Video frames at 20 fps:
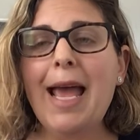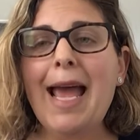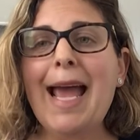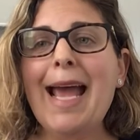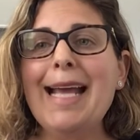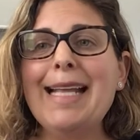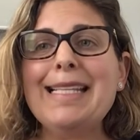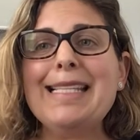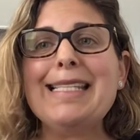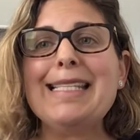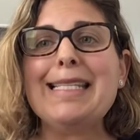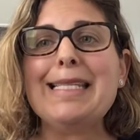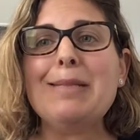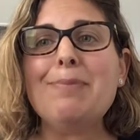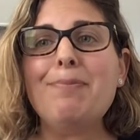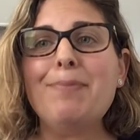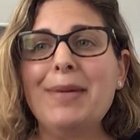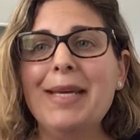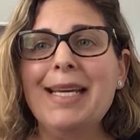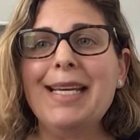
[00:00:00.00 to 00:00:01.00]
And
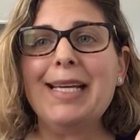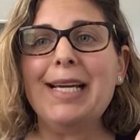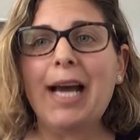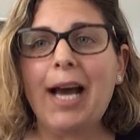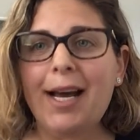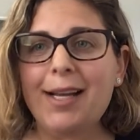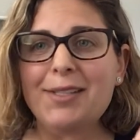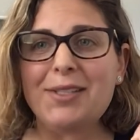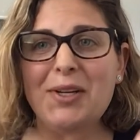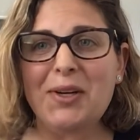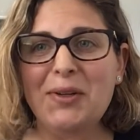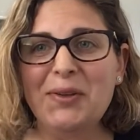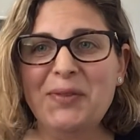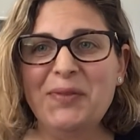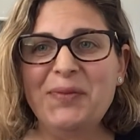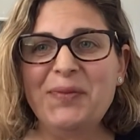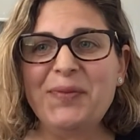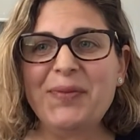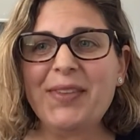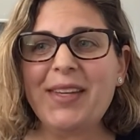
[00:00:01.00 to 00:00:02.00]
spiccato
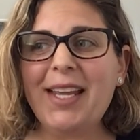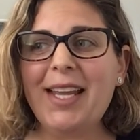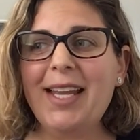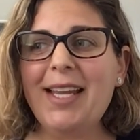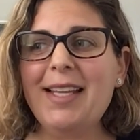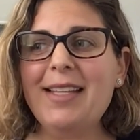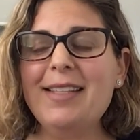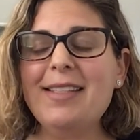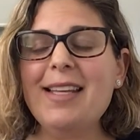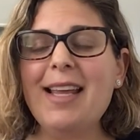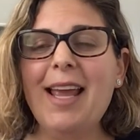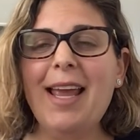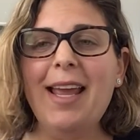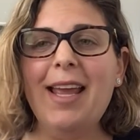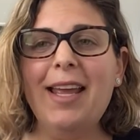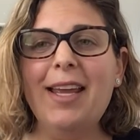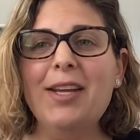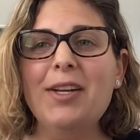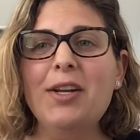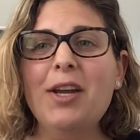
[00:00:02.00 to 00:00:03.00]
is
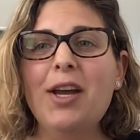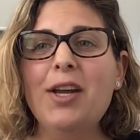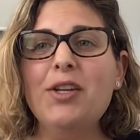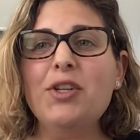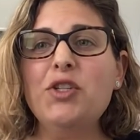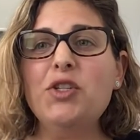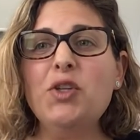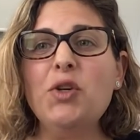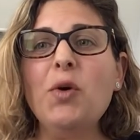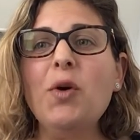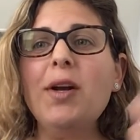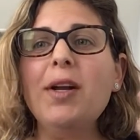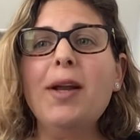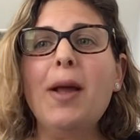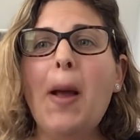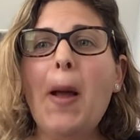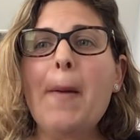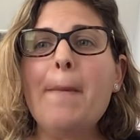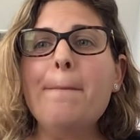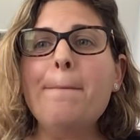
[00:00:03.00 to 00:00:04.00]
a short
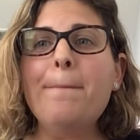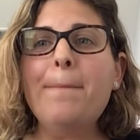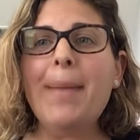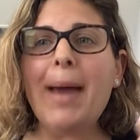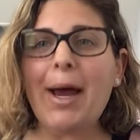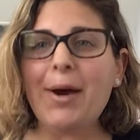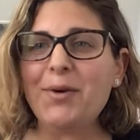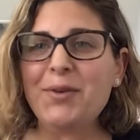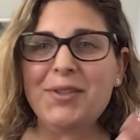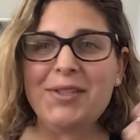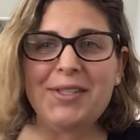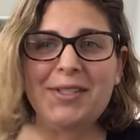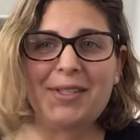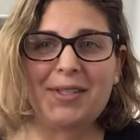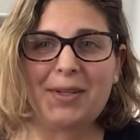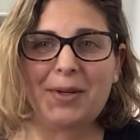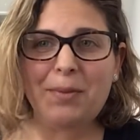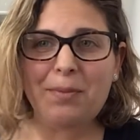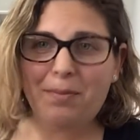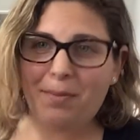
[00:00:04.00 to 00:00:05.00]
bounced
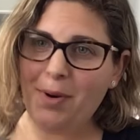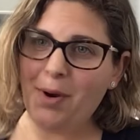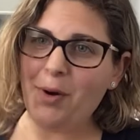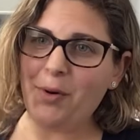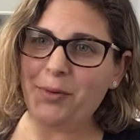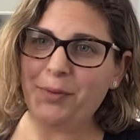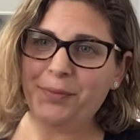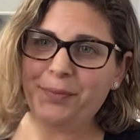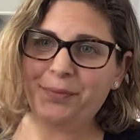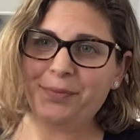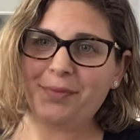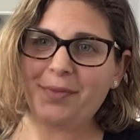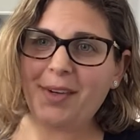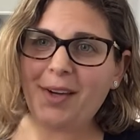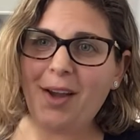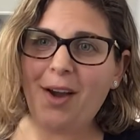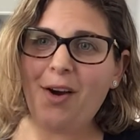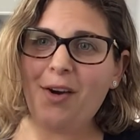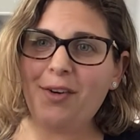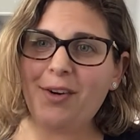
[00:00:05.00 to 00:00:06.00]
bow.
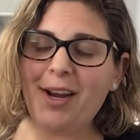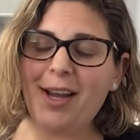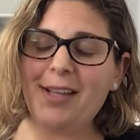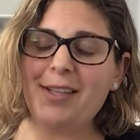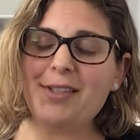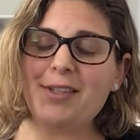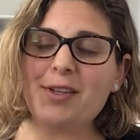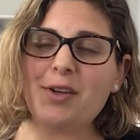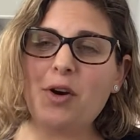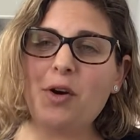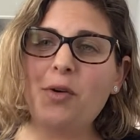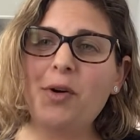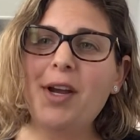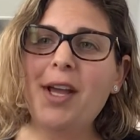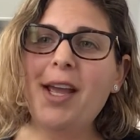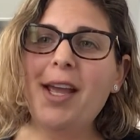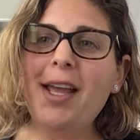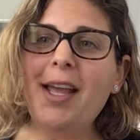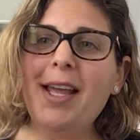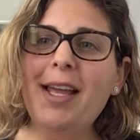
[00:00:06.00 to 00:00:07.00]
All right, so
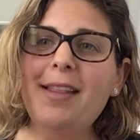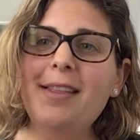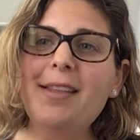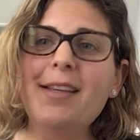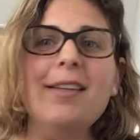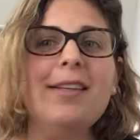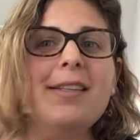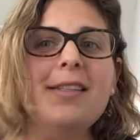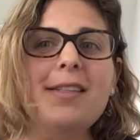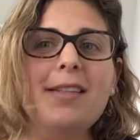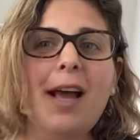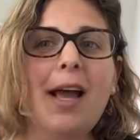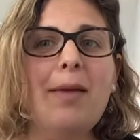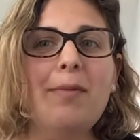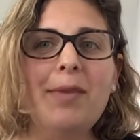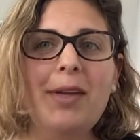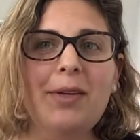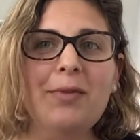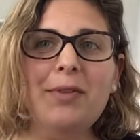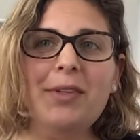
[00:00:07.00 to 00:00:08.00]
in the
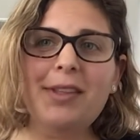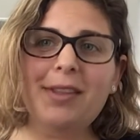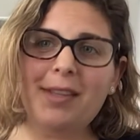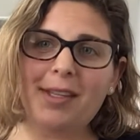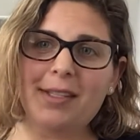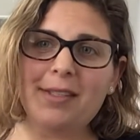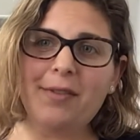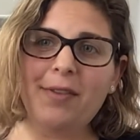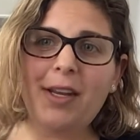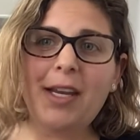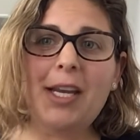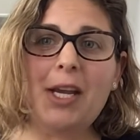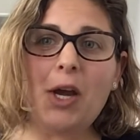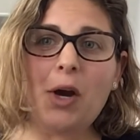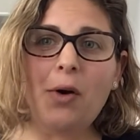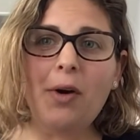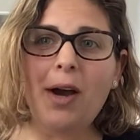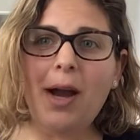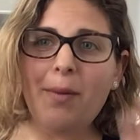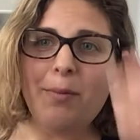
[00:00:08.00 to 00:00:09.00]
assignment with this
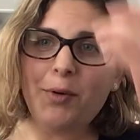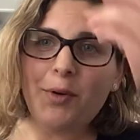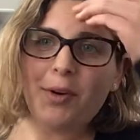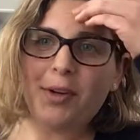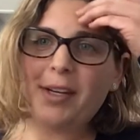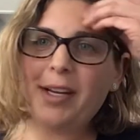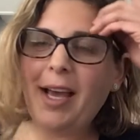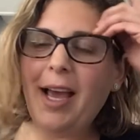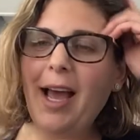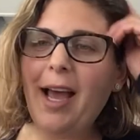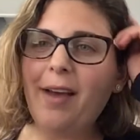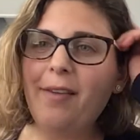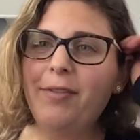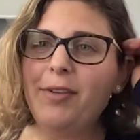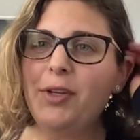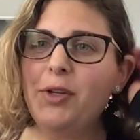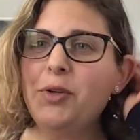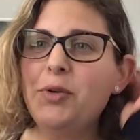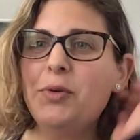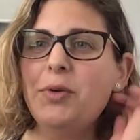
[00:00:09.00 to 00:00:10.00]
video, I'm going to have
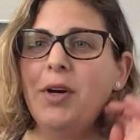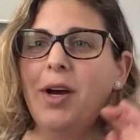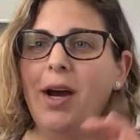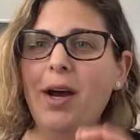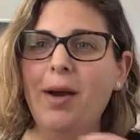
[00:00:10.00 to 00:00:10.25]
you